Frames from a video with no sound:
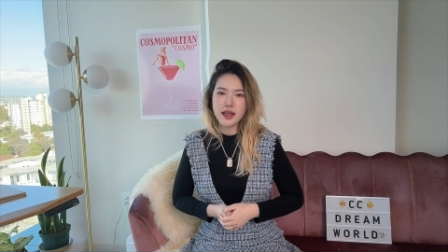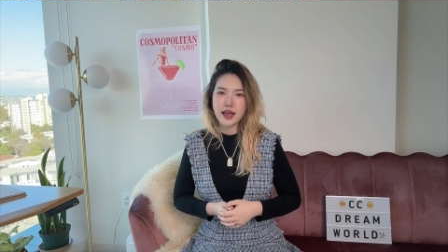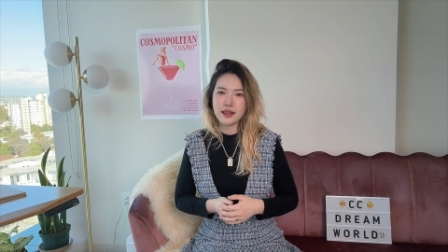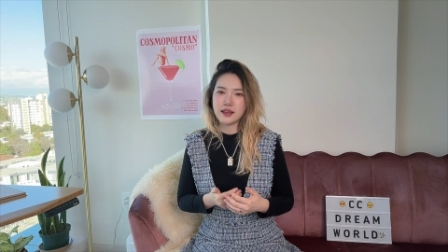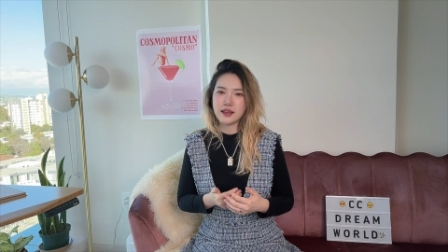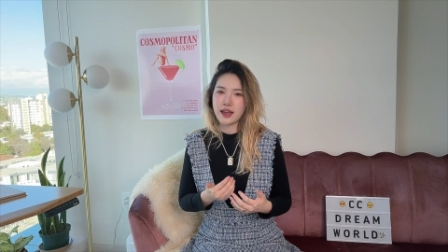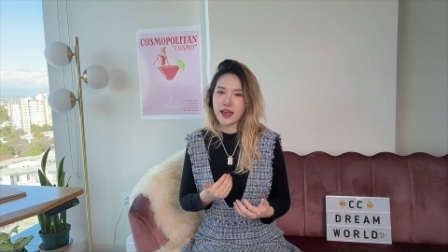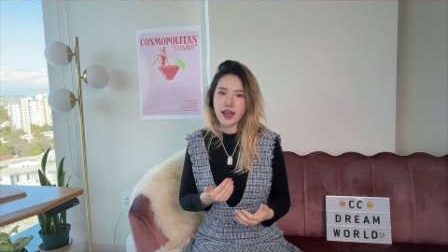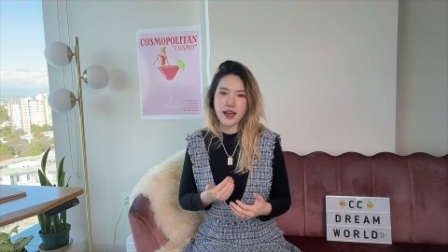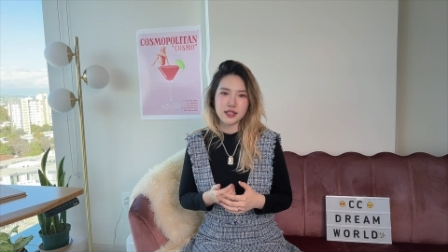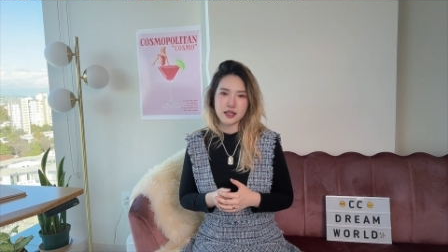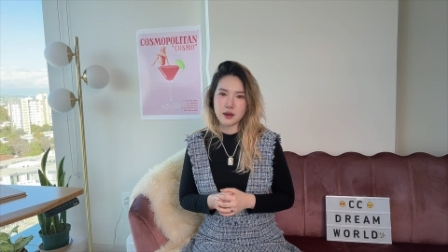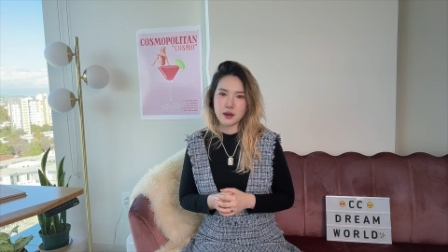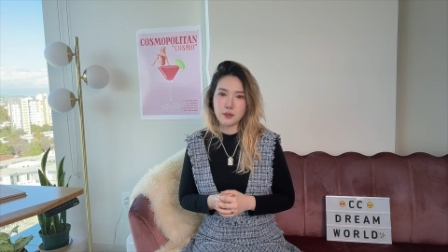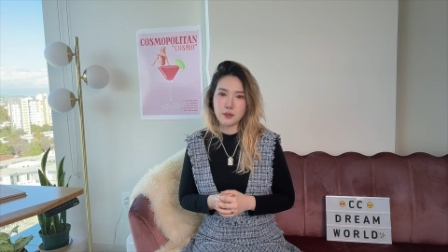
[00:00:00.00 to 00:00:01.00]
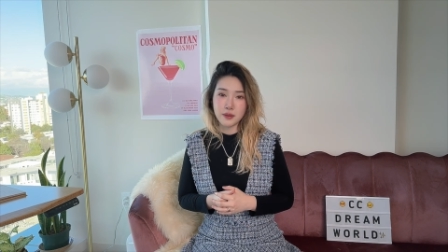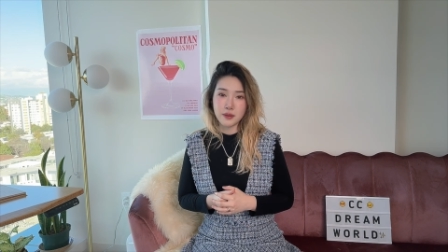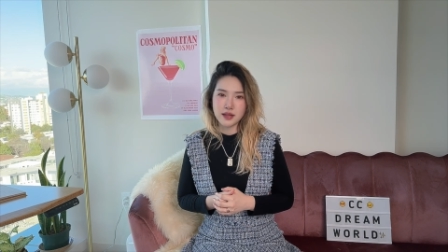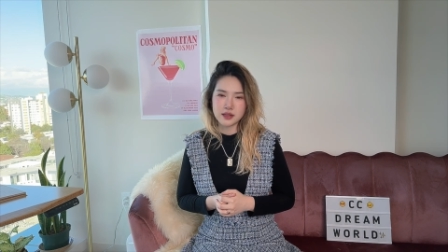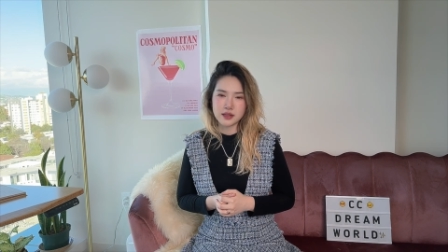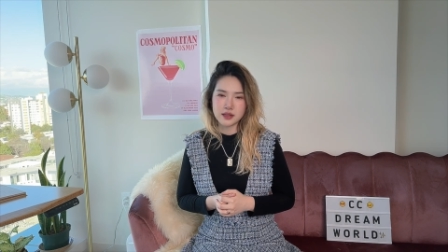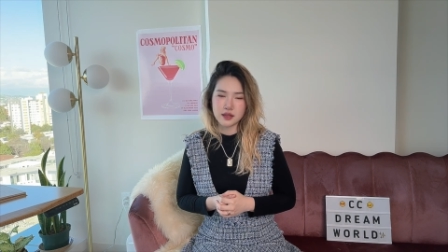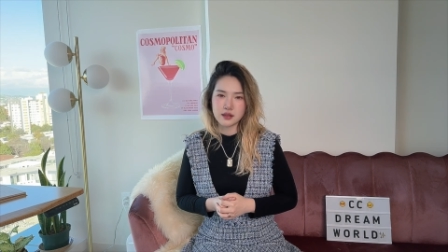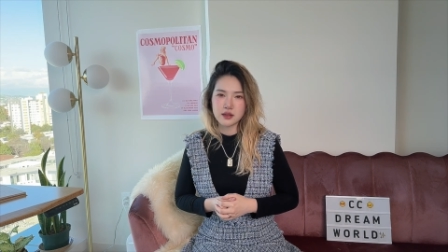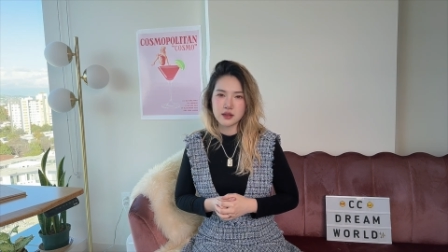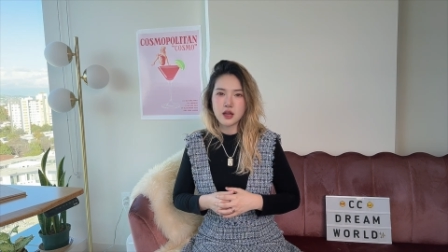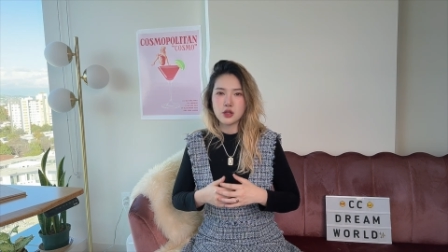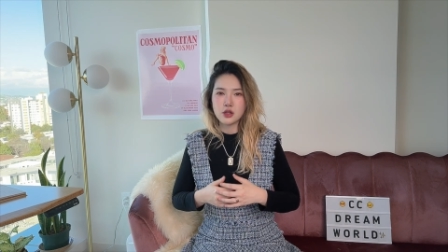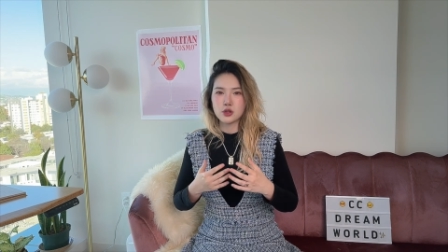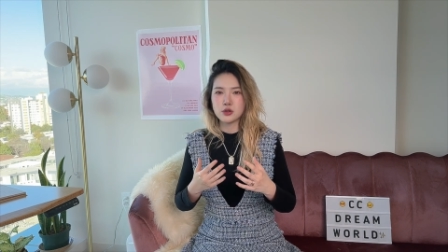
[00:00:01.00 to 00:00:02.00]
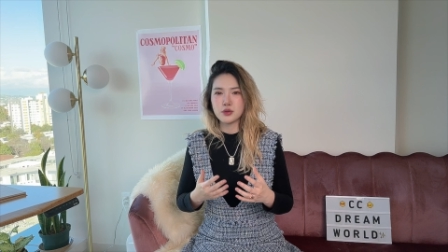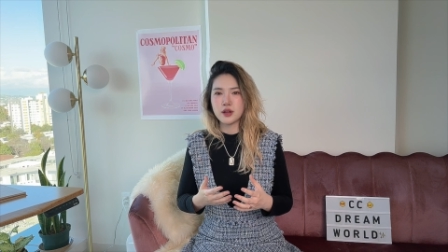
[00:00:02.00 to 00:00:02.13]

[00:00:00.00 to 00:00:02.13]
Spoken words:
and the AI's capabilities to